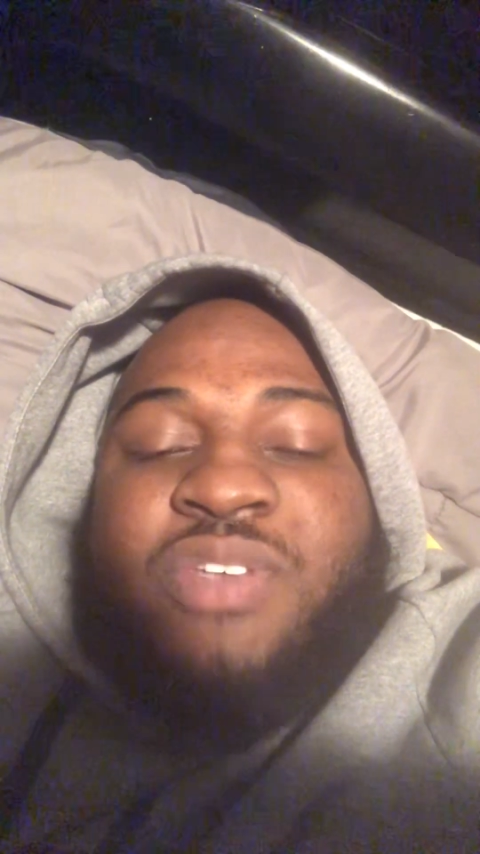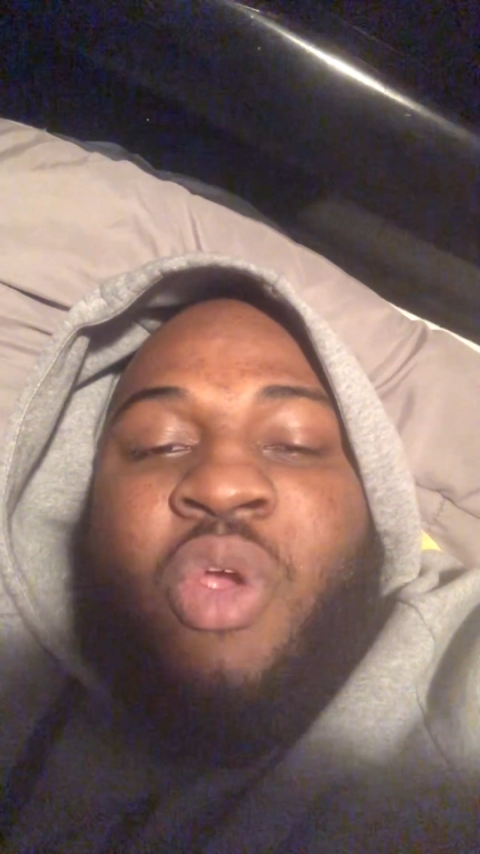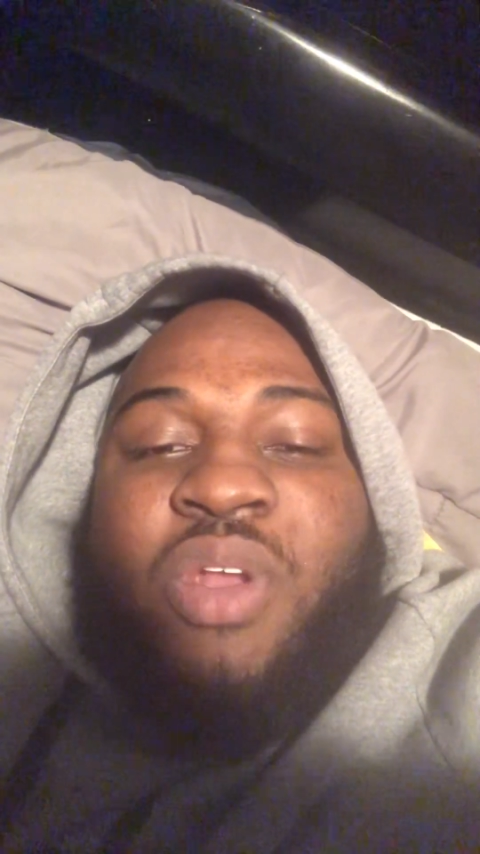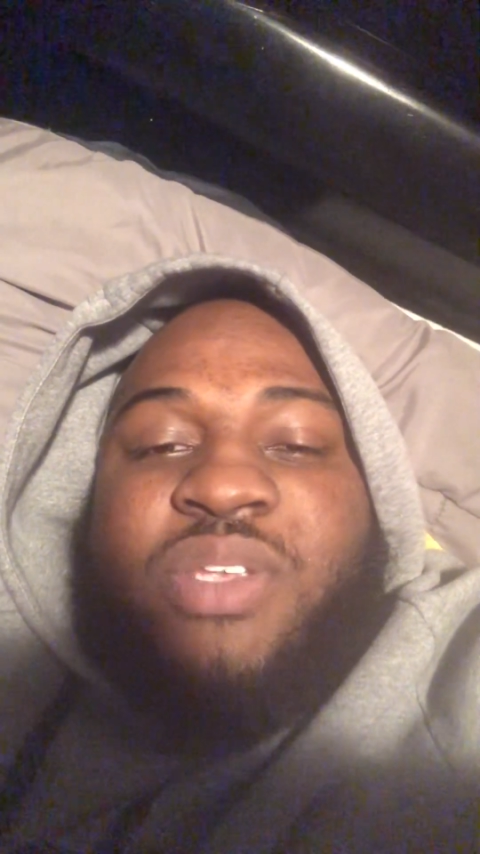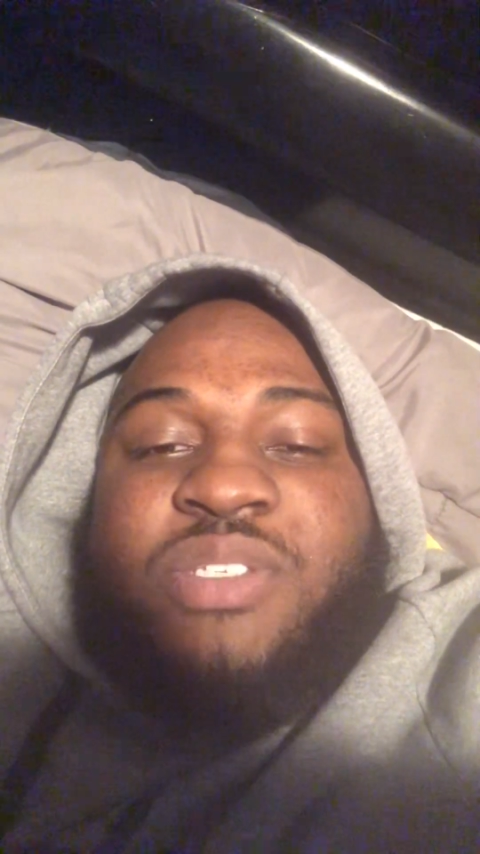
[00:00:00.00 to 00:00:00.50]

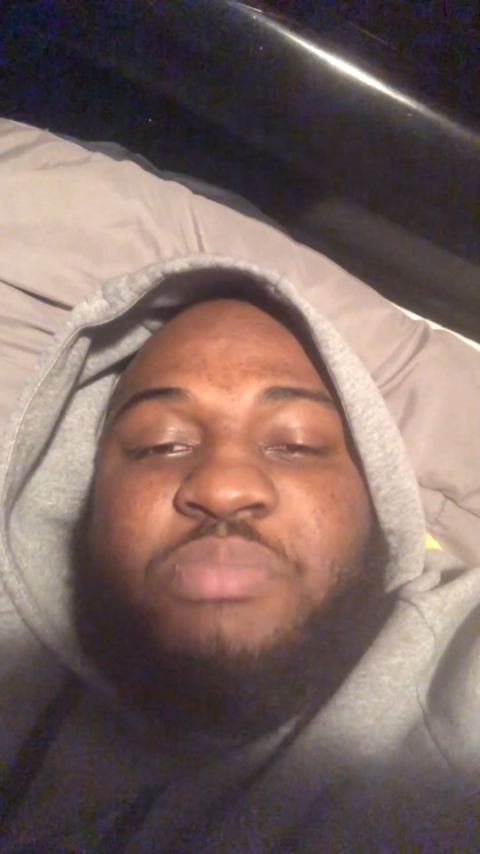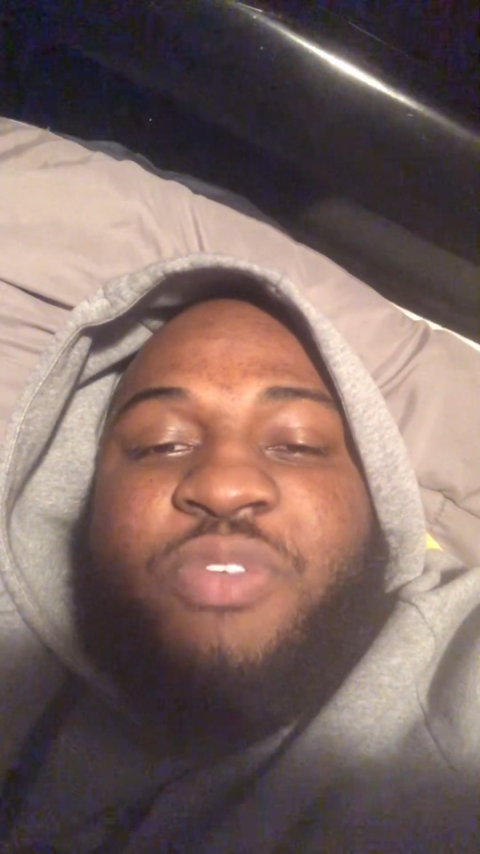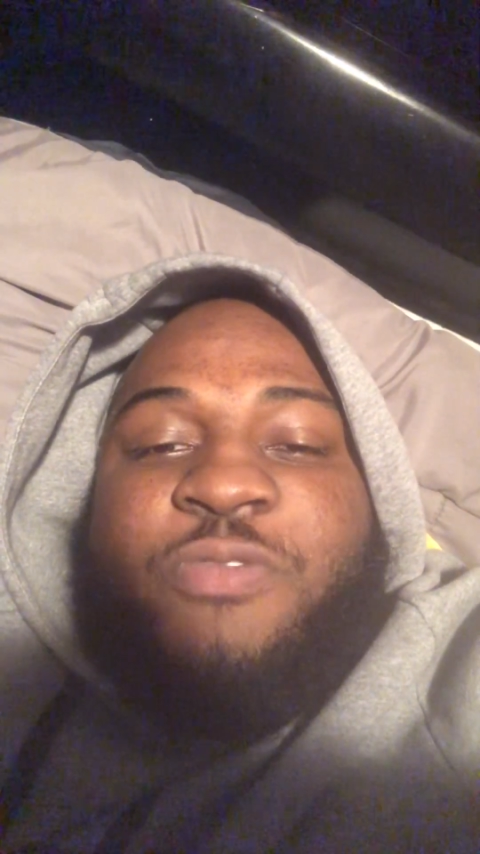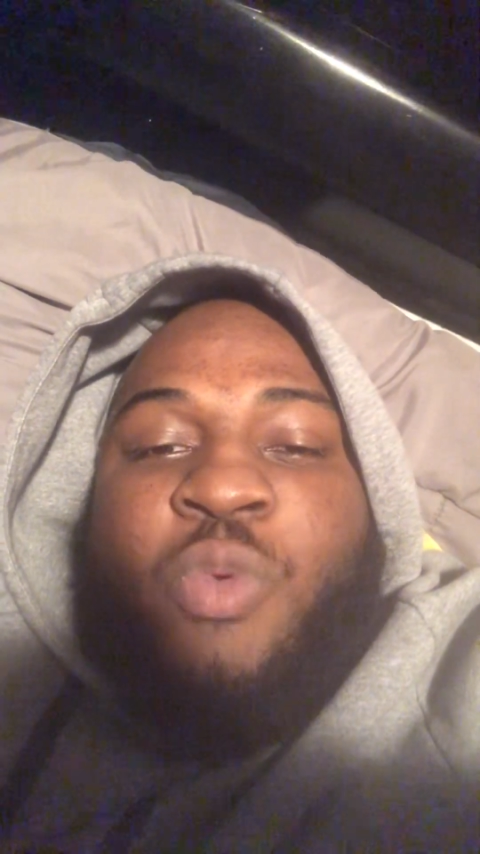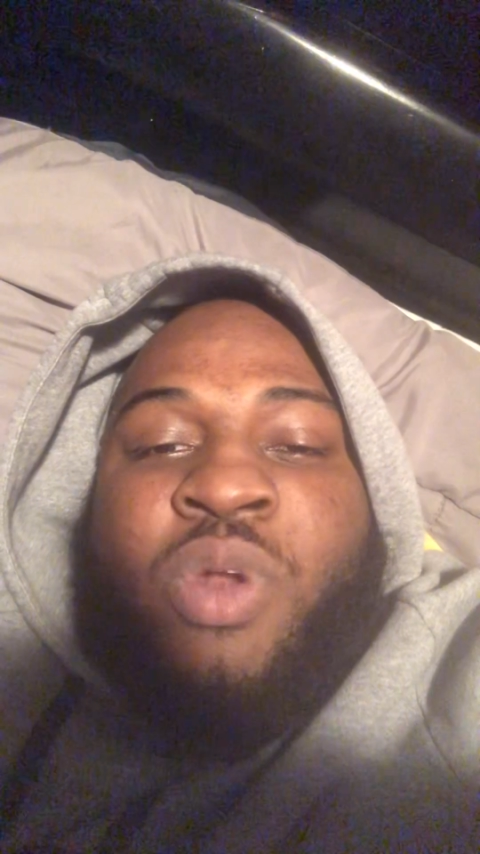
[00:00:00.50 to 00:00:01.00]
artist
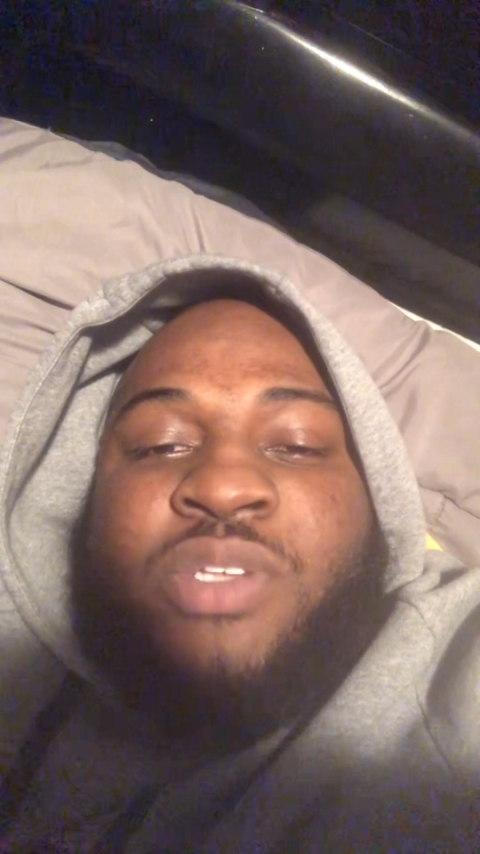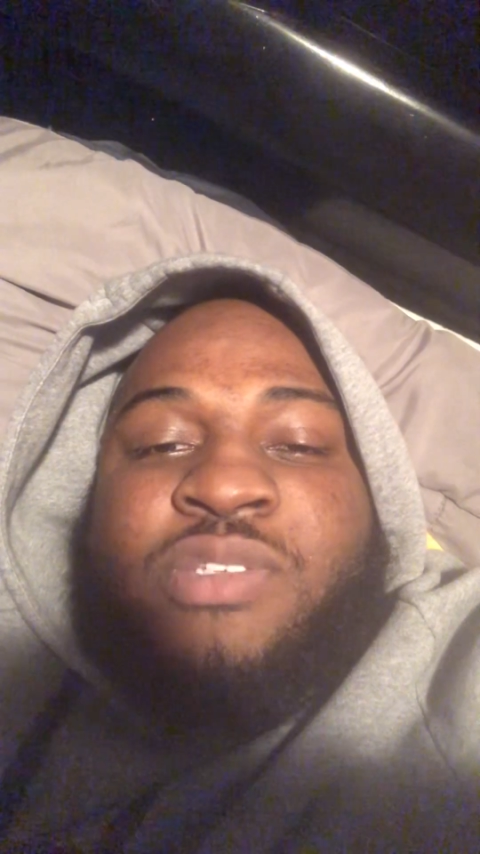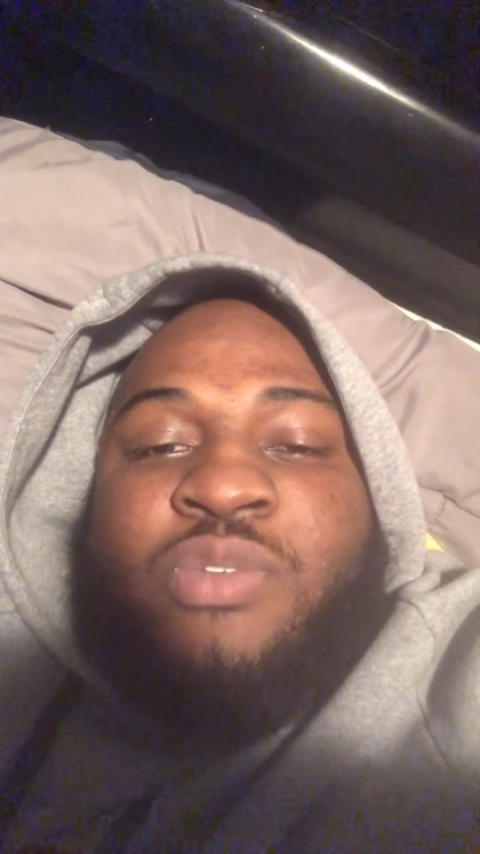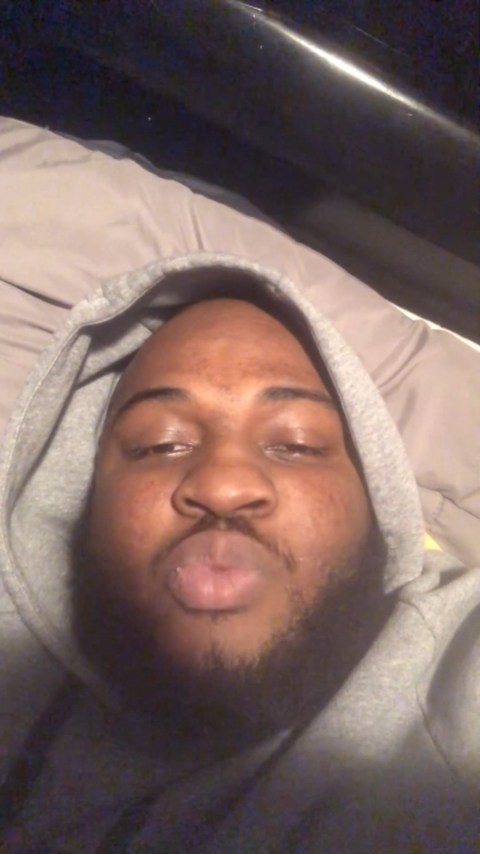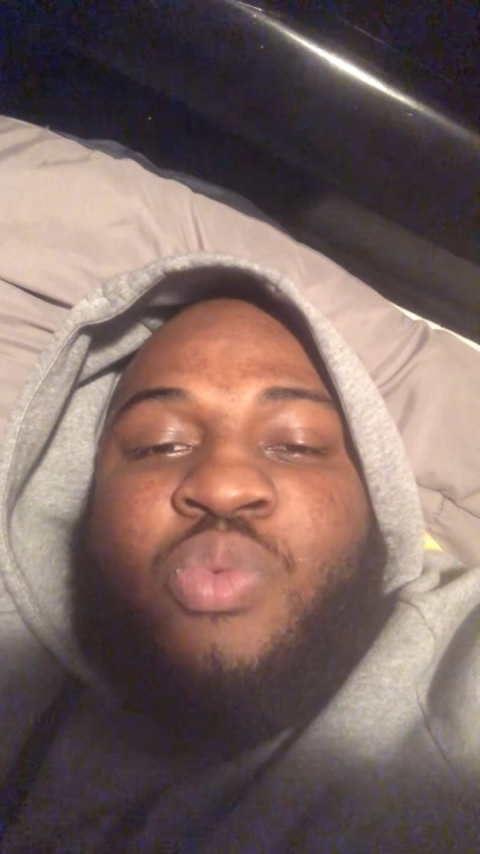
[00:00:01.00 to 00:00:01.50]
before,
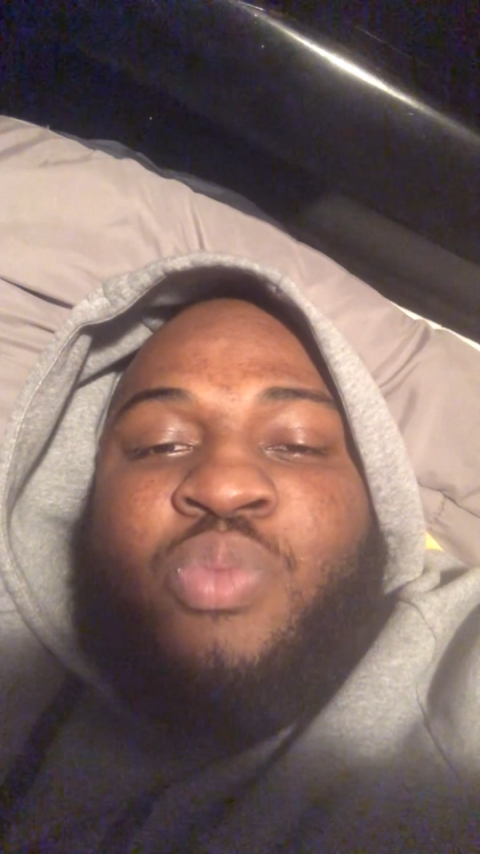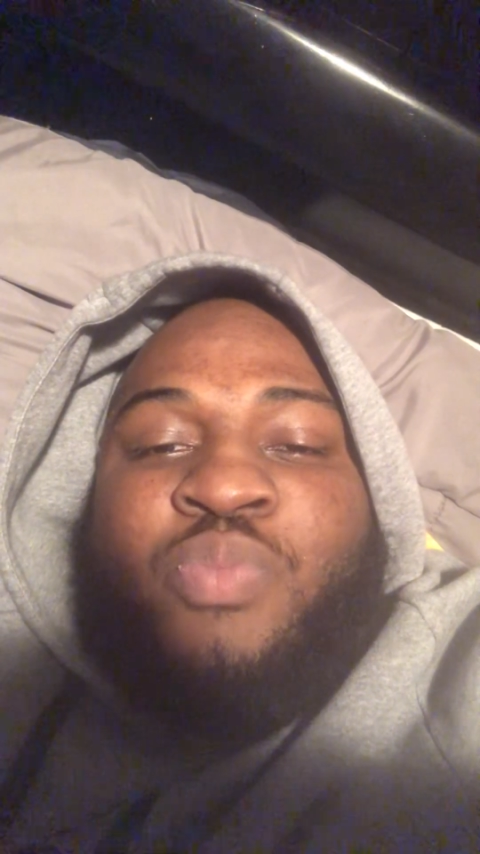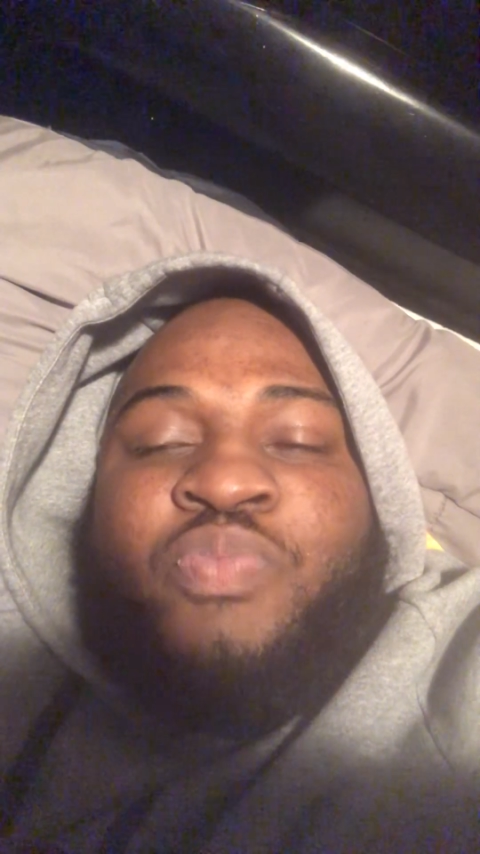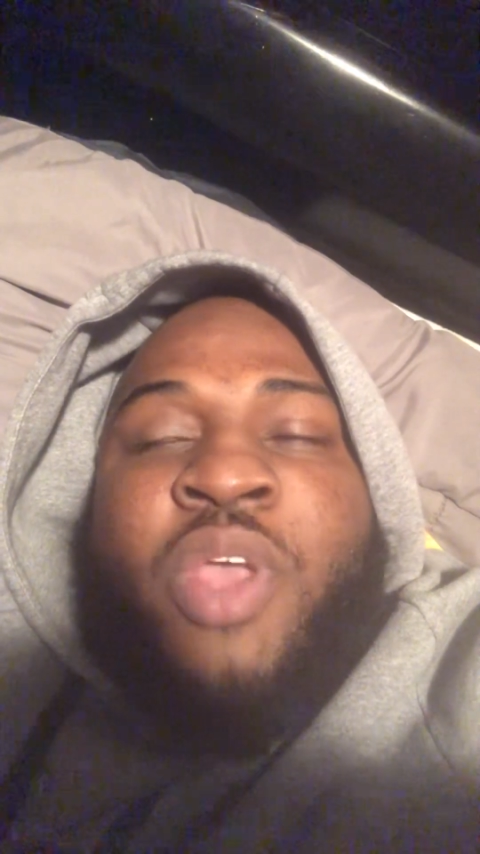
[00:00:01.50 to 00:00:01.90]
too.